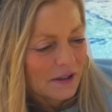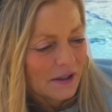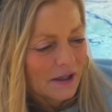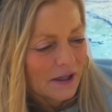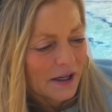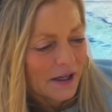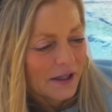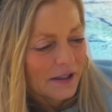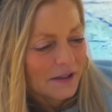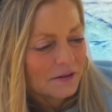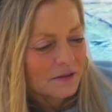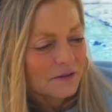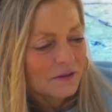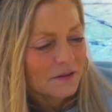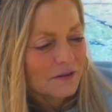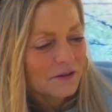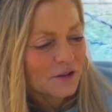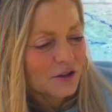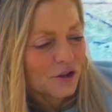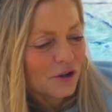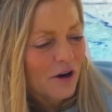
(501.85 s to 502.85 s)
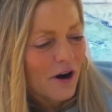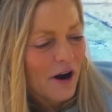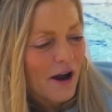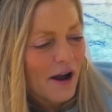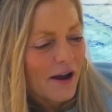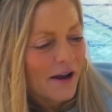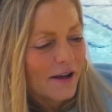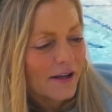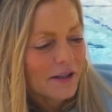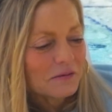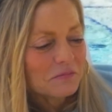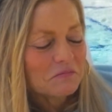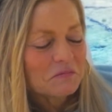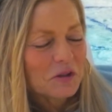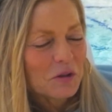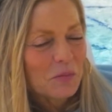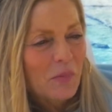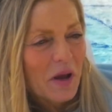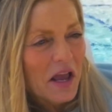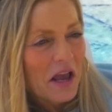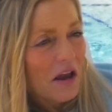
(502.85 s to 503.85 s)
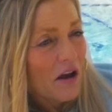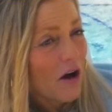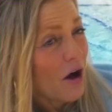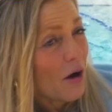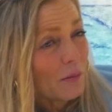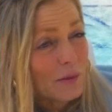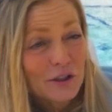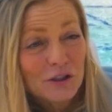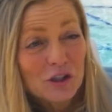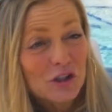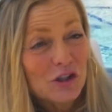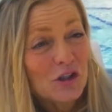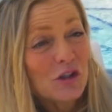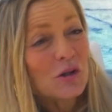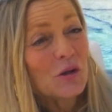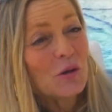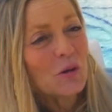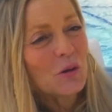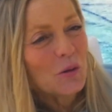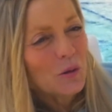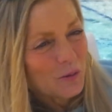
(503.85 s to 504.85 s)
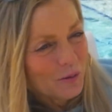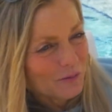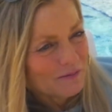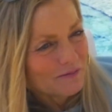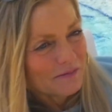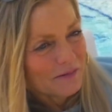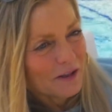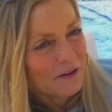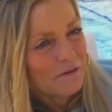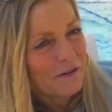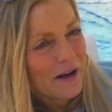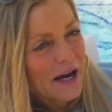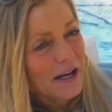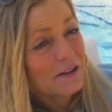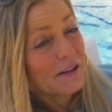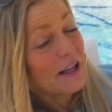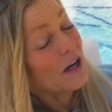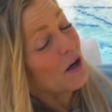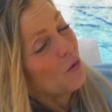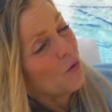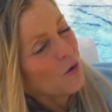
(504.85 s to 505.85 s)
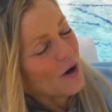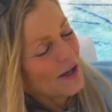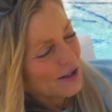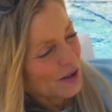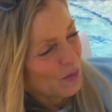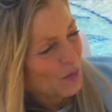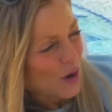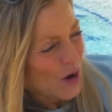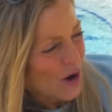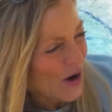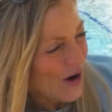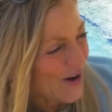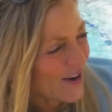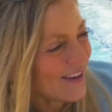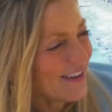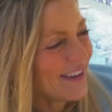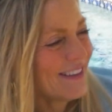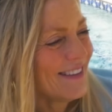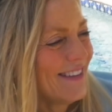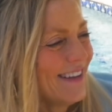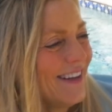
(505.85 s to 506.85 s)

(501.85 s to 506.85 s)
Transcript: I try to pay homage to the fact that it was a barn